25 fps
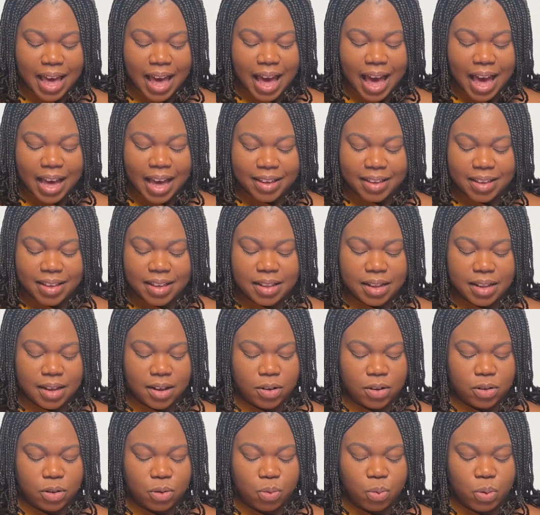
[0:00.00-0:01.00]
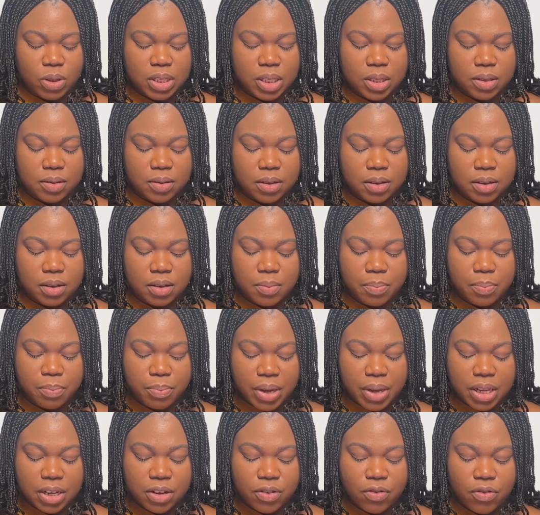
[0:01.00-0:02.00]
hanging out with
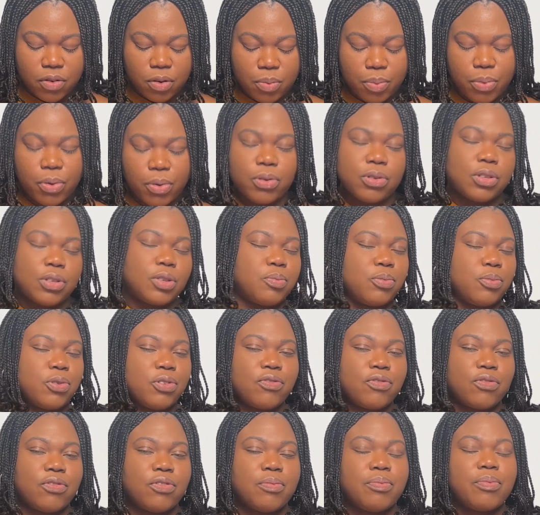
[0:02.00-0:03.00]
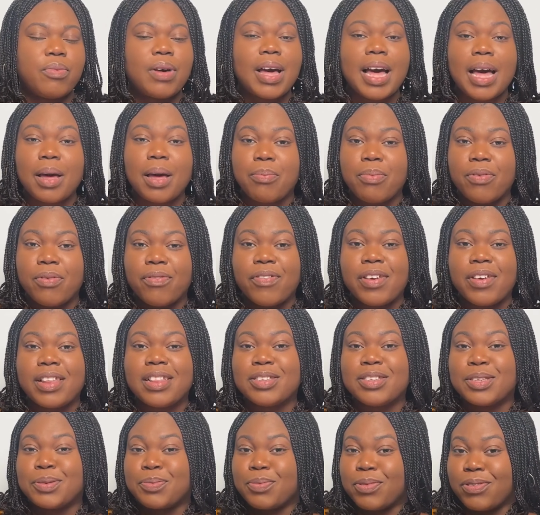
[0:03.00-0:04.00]
many groups or small groups? I prefer the
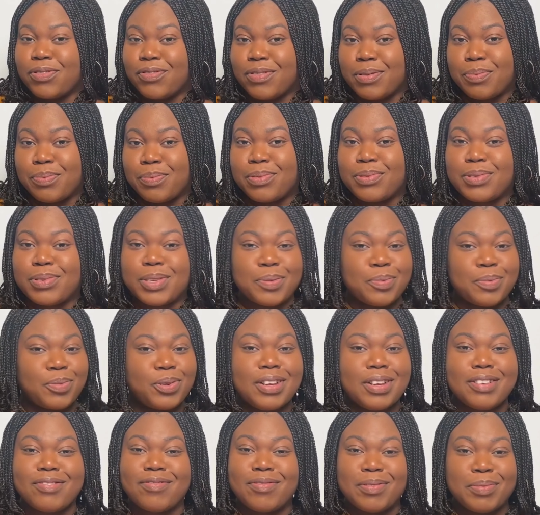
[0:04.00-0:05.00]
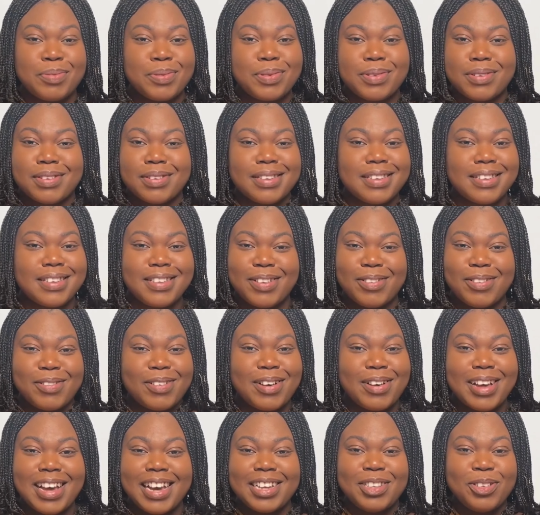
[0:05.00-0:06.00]
small group, smaller groups. You know,
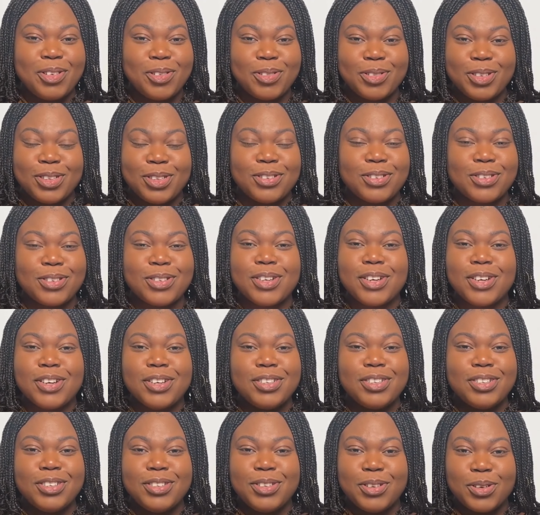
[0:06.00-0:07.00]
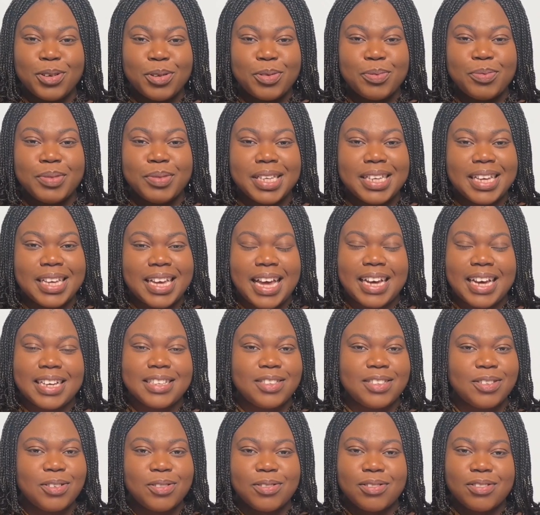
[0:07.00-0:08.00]
I know you, you know me, I
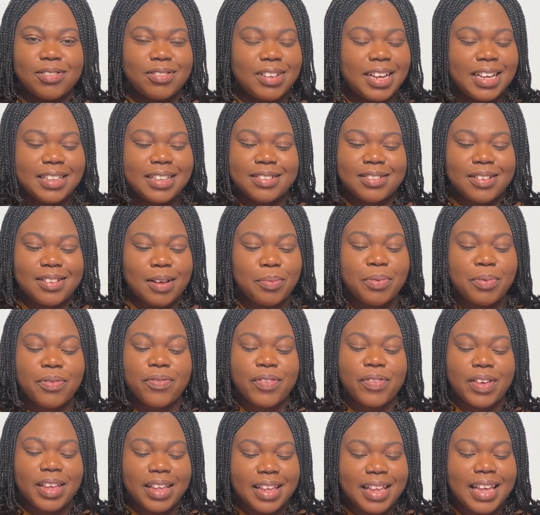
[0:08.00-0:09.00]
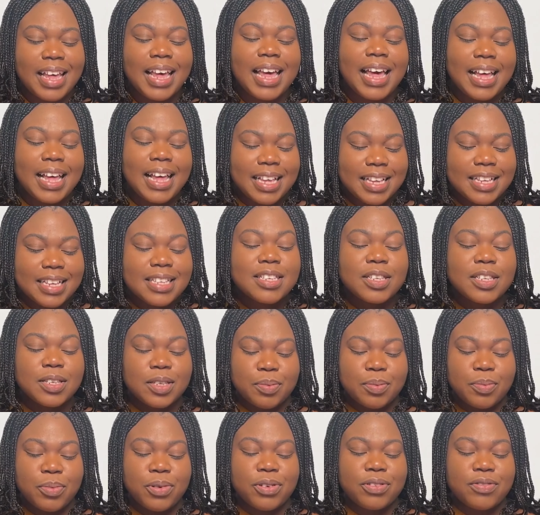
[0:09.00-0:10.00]
know, I, I prefer
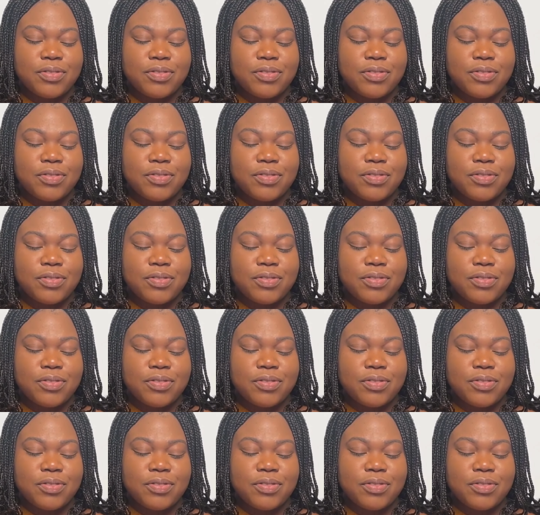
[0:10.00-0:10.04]
small